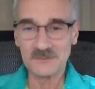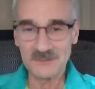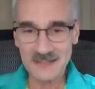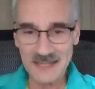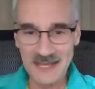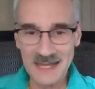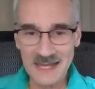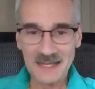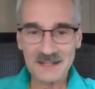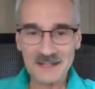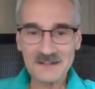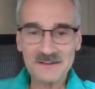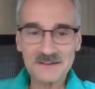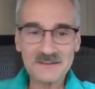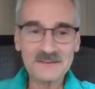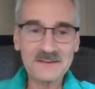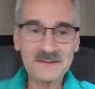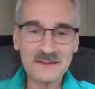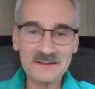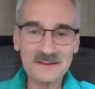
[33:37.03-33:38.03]
again,
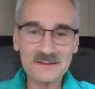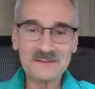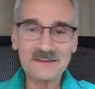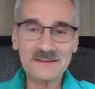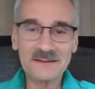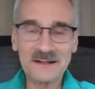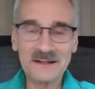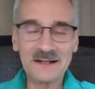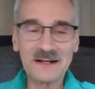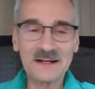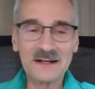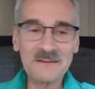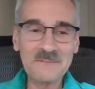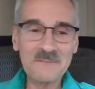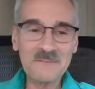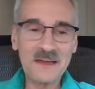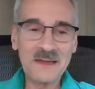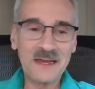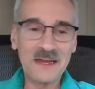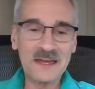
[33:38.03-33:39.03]
uh,
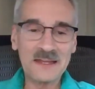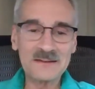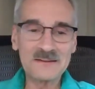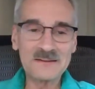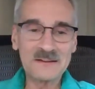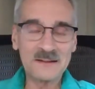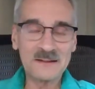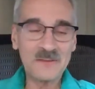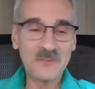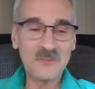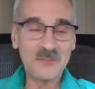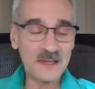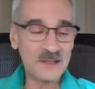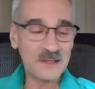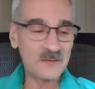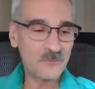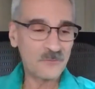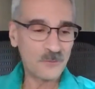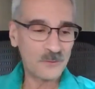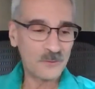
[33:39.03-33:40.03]
and uh, thank you
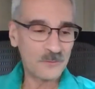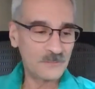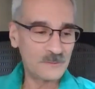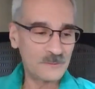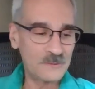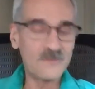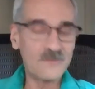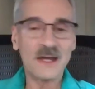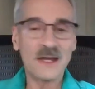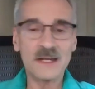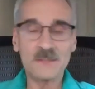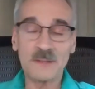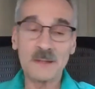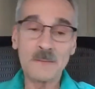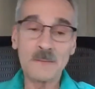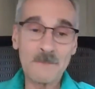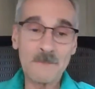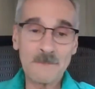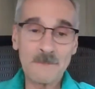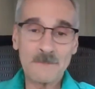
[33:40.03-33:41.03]
for inviting me.
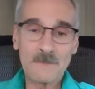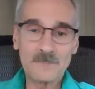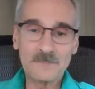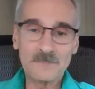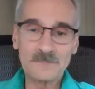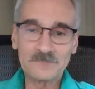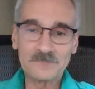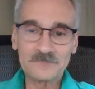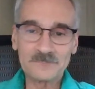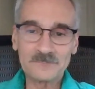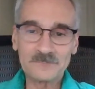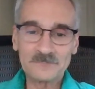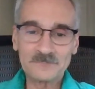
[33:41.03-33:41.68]
Yeah,